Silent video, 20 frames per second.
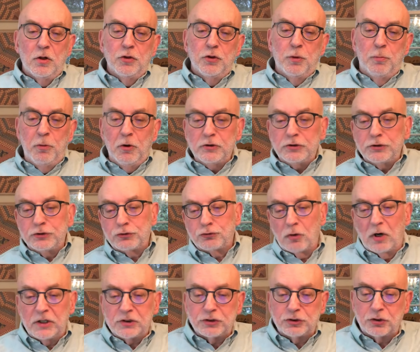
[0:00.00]
The book's
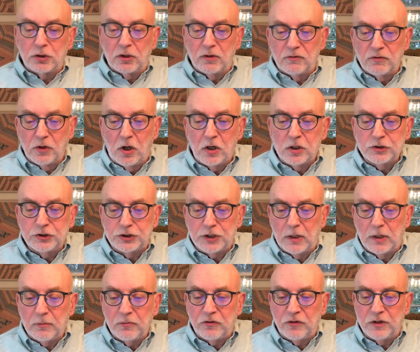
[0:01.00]
structure of long
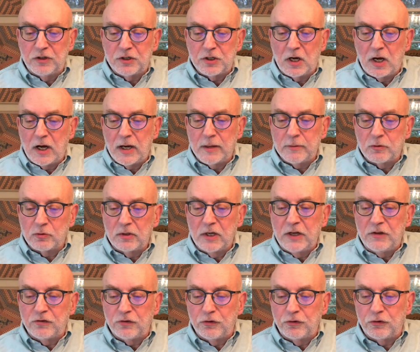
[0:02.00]
jumps in time
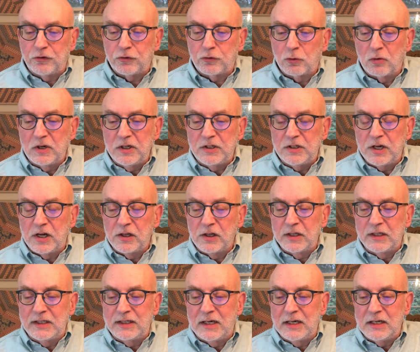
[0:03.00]
creates a
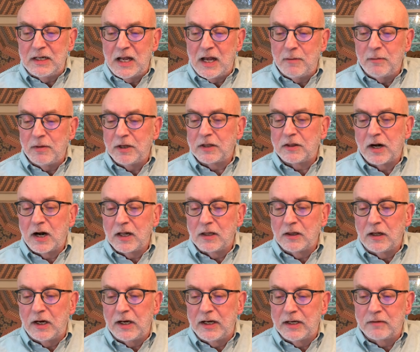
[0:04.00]
storytelling dynamic that I
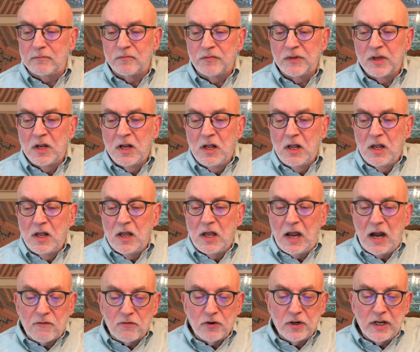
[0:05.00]
like.
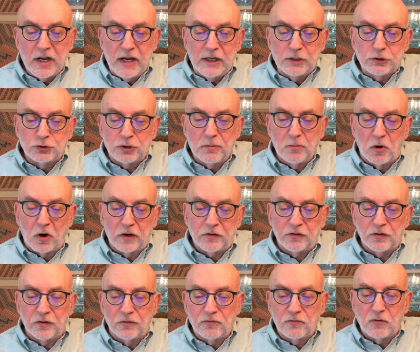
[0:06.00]
Every entry
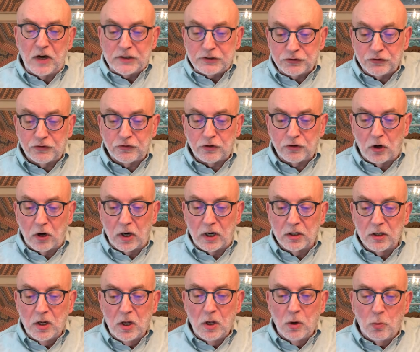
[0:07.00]
marks a fresh
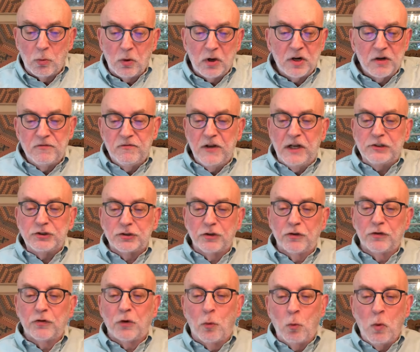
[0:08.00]
start. What
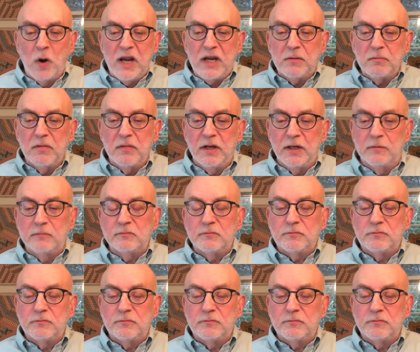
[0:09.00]
adventures await me?